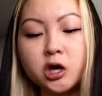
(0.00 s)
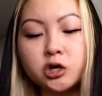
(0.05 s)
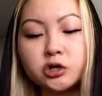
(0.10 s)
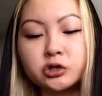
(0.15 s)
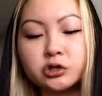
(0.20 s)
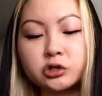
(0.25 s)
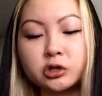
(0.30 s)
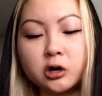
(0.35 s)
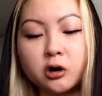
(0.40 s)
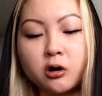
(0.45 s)

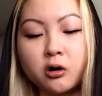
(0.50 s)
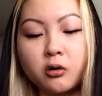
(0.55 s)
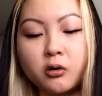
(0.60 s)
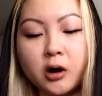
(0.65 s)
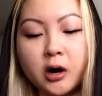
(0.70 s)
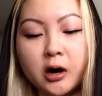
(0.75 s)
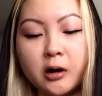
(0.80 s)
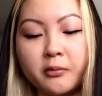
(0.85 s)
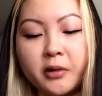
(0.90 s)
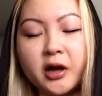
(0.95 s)
So
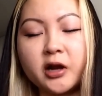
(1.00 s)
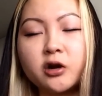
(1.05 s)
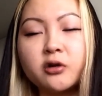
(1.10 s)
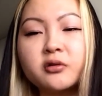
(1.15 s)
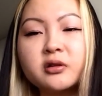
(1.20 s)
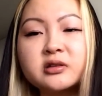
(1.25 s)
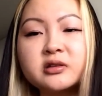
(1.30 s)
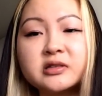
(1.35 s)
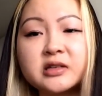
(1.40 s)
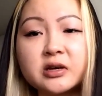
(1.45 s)
um, I know
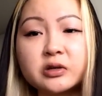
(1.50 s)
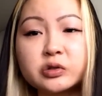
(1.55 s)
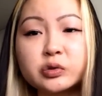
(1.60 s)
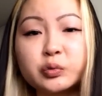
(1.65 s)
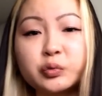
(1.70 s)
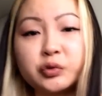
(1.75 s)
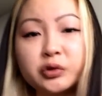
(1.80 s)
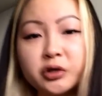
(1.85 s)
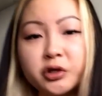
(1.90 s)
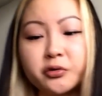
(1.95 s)
it sounds
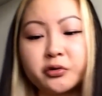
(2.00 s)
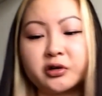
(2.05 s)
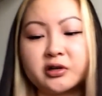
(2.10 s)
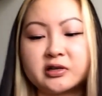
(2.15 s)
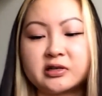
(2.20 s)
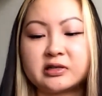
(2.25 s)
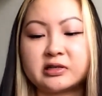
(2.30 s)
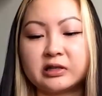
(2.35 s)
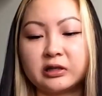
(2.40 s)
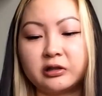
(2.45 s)
really, really
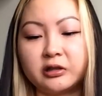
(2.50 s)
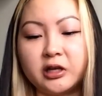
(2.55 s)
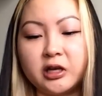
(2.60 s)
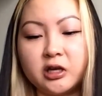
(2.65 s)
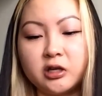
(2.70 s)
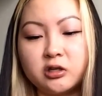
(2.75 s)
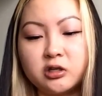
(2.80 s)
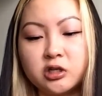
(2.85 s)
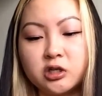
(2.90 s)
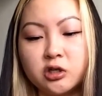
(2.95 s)

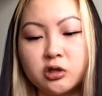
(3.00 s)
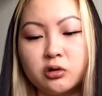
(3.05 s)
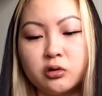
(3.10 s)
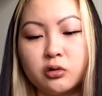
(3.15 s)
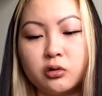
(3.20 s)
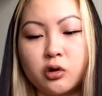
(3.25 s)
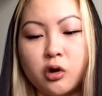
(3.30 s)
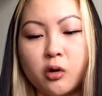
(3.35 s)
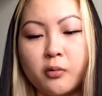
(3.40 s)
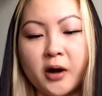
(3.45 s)
silly to
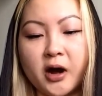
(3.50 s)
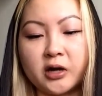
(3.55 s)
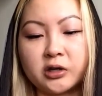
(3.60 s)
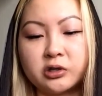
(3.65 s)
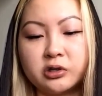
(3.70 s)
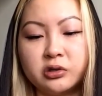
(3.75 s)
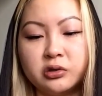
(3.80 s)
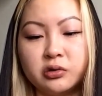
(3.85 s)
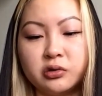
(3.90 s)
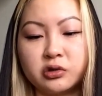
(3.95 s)
go back
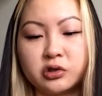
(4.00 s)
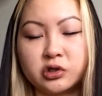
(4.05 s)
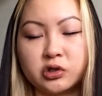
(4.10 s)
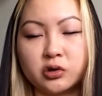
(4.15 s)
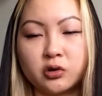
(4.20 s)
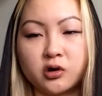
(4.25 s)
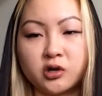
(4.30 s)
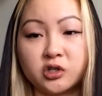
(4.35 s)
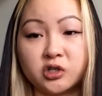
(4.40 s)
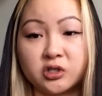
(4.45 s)
to the
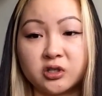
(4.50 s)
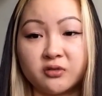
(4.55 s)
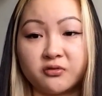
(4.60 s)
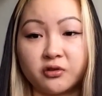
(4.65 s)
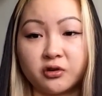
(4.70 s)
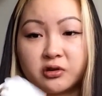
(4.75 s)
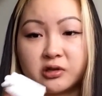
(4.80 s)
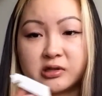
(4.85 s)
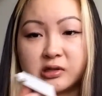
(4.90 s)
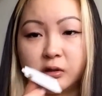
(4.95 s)
store just
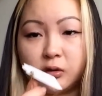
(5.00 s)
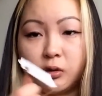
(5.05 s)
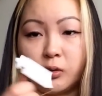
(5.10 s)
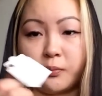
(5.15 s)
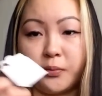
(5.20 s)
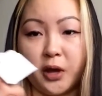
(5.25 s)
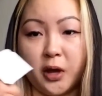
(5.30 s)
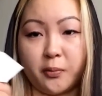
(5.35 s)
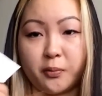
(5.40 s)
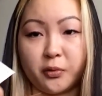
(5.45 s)
for this little
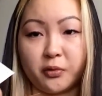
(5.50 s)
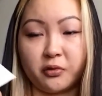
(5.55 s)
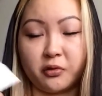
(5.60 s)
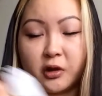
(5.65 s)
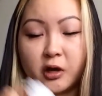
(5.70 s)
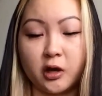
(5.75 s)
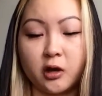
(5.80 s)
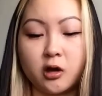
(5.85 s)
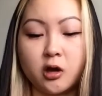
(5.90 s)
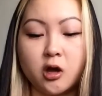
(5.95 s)
paper
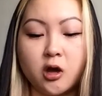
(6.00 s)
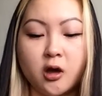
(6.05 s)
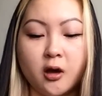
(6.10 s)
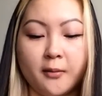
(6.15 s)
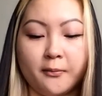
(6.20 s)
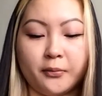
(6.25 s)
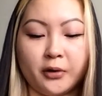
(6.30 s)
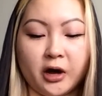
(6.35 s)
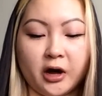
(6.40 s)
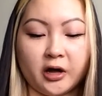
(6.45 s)
thing,
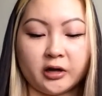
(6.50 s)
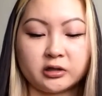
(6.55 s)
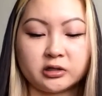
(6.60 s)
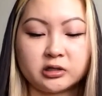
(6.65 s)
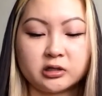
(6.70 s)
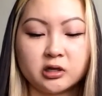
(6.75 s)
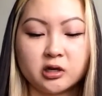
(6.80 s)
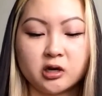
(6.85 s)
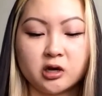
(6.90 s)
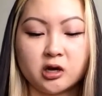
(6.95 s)
but
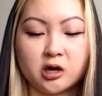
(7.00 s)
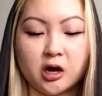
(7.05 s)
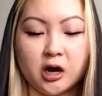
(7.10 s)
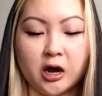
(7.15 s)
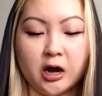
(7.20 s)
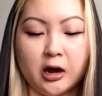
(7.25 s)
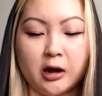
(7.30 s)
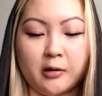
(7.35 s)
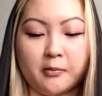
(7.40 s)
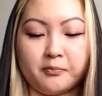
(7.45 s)

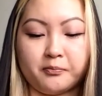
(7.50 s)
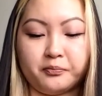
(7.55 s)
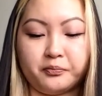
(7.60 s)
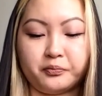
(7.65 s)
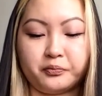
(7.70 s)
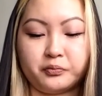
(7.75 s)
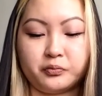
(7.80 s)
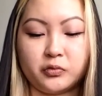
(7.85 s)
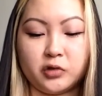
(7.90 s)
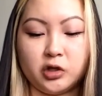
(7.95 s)
um,
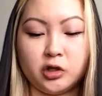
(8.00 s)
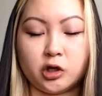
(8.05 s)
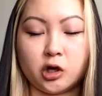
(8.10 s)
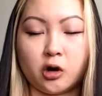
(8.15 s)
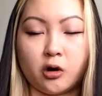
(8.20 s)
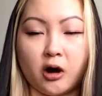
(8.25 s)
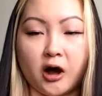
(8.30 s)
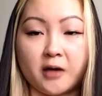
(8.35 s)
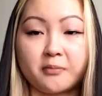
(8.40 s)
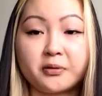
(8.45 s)
you
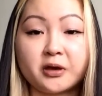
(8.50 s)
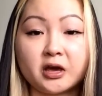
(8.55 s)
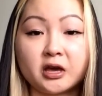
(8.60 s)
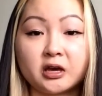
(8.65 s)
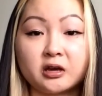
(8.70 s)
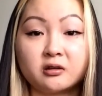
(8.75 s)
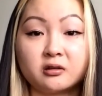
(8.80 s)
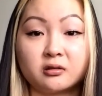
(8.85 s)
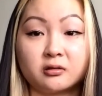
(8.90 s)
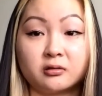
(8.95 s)
know, I
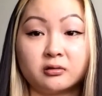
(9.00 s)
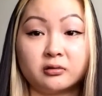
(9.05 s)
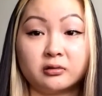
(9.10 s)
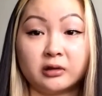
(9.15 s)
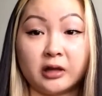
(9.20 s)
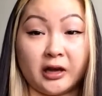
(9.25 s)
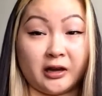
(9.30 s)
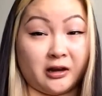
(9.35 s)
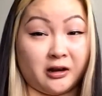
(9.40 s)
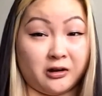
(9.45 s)
paid
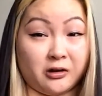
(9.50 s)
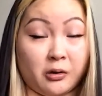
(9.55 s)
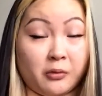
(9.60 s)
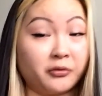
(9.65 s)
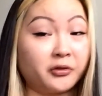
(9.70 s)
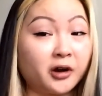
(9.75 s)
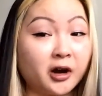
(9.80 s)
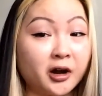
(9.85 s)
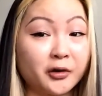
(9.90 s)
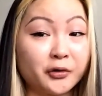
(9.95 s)
like
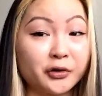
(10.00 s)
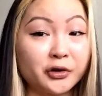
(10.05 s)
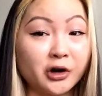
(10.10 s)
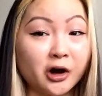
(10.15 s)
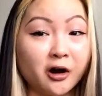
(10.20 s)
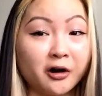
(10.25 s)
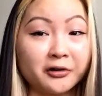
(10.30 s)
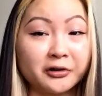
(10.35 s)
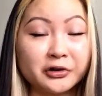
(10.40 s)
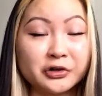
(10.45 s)
over a
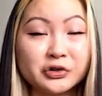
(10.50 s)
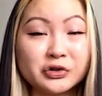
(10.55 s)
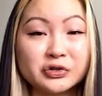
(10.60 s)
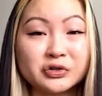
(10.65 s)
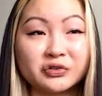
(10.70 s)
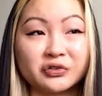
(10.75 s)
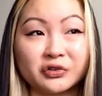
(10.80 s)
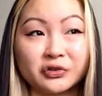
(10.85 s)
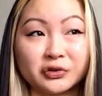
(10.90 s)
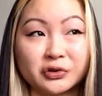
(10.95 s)

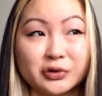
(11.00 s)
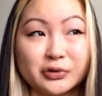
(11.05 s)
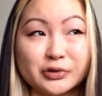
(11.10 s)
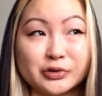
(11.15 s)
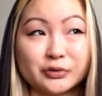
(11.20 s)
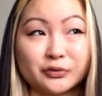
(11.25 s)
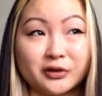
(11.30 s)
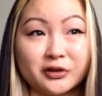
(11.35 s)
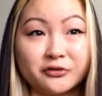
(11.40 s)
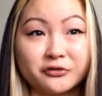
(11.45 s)
$100 for
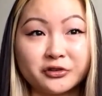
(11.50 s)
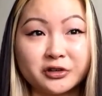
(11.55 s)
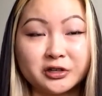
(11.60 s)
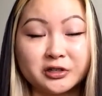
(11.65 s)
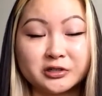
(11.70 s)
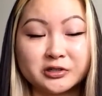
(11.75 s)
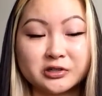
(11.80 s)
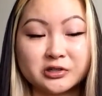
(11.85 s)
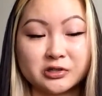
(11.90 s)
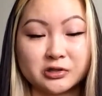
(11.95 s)
those
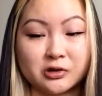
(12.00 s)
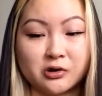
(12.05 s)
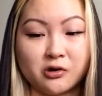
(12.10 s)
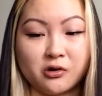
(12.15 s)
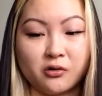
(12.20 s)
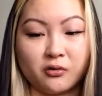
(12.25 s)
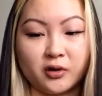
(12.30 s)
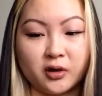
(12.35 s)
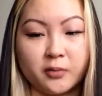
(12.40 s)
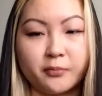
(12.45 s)
refills,
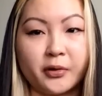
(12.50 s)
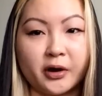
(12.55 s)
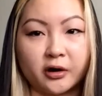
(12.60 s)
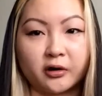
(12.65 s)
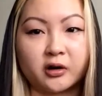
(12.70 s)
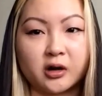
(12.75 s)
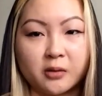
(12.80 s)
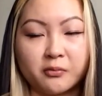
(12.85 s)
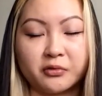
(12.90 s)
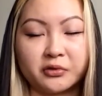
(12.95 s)
so it better
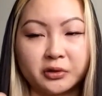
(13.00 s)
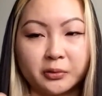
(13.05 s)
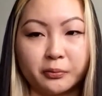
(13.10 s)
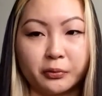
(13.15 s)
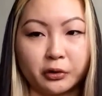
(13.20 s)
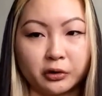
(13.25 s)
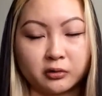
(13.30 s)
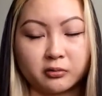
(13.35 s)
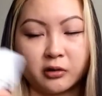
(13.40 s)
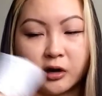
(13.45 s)
come with a
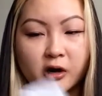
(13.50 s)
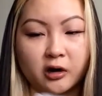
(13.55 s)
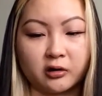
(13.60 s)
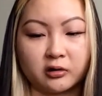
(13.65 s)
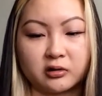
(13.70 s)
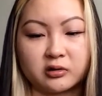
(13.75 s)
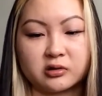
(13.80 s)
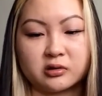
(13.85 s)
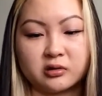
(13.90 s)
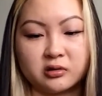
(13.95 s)
bookmark.
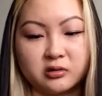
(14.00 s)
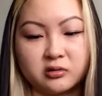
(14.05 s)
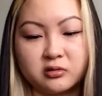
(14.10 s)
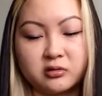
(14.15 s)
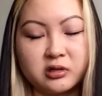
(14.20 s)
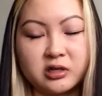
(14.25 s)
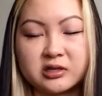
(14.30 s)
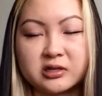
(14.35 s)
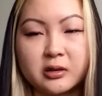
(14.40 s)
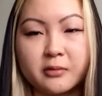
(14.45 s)
It
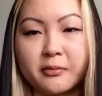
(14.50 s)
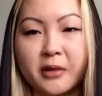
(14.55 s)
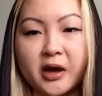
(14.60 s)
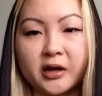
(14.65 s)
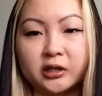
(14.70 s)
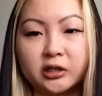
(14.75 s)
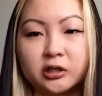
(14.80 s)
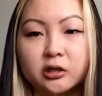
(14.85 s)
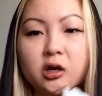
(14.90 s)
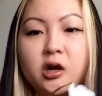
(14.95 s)
doesn't
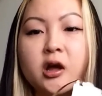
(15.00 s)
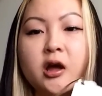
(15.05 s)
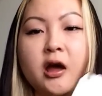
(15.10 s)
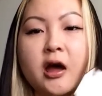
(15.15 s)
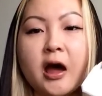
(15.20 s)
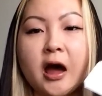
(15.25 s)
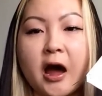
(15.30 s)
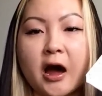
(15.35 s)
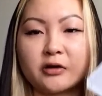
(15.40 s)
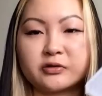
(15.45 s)
matter
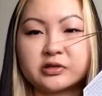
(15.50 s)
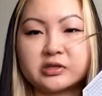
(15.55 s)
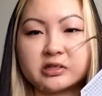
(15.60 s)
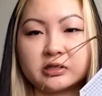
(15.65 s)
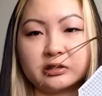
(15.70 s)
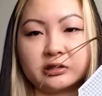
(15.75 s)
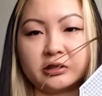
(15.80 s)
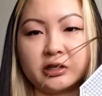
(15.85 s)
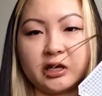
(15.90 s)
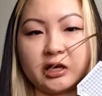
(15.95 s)
how
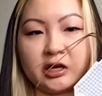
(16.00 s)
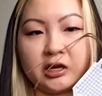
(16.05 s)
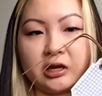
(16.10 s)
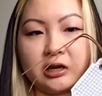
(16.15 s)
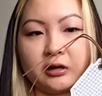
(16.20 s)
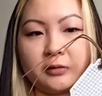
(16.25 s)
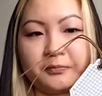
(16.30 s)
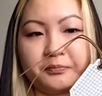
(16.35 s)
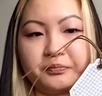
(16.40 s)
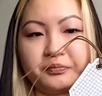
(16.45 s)

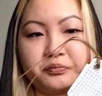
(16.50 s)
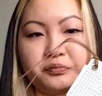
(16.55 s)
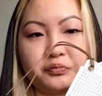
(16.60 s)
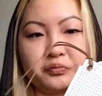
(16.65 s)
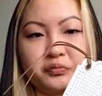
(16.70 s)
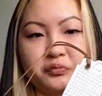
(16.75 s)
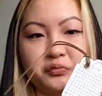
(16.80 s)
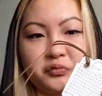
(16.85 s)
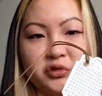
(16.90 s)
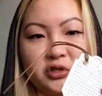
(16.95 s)
silly
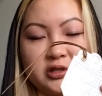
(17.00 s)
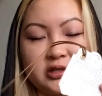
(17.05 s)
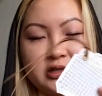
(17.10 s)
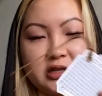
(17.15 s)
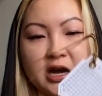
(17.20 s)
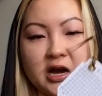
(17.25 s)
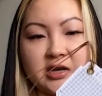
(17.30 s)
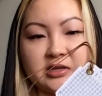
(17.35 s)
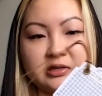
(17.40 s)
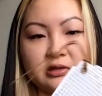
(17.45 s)
the
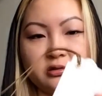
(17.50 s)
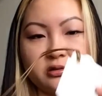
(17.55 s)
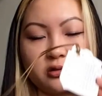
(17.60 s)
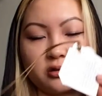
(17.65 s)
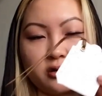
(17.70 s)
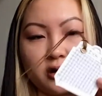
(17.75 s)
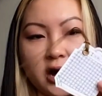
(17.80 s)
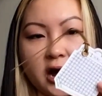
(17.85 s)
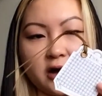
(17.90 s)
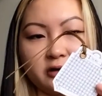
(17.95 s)
size of it
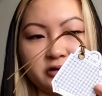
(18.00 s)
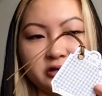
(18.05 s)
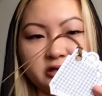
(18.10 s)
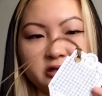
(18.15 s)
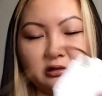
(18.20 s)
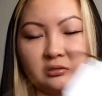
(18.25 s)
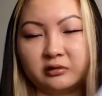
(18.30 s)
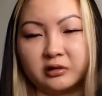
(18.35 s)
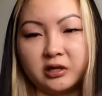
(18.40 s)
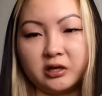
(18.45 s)
or how
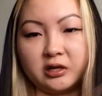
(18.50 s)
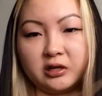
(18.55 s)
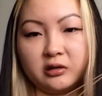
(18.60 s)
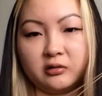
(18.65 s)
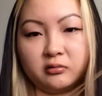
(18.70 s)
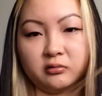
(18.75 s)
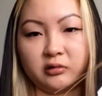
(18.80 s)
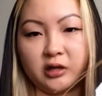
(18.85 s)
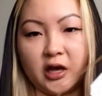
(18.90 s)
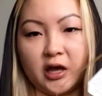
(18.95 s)
silly
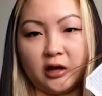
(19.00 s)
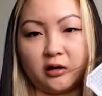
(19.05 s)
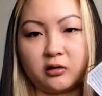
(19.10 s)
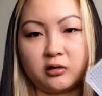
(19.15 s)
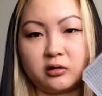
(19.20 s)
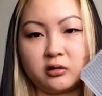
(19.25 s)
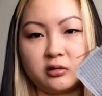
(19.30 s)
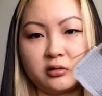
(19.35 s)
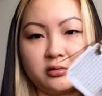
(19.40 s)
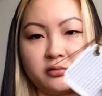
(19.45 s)
like
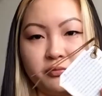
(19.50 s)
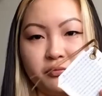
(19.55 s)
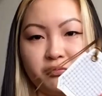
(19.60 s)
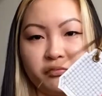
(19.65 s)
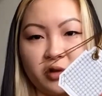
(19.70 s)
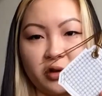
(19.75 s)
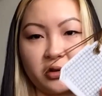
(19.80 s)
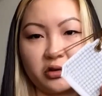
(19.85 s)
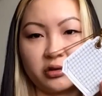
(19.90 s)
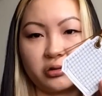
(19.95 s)

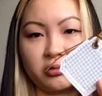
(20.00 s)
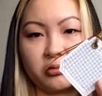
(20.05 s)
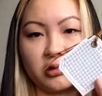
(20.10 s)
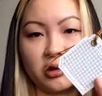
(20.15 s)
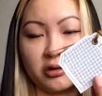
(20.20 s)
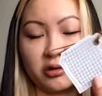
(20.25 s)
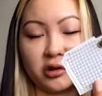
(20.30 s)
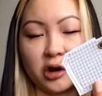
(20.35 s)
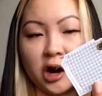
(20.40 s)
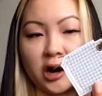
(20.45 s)
the,
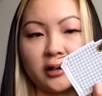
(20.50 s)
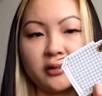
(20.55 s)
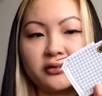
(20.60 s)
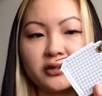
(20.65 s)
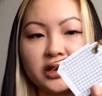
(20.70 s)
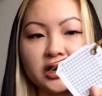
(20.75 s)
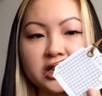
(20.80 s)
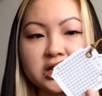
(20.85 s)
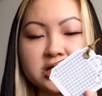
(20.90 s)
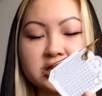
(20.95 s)
the thought of
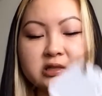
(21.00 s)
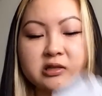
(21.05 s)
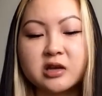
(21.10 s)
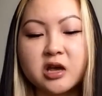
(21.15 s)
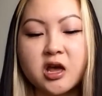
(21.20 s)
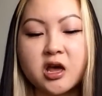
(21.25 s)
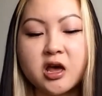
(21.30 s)
it is.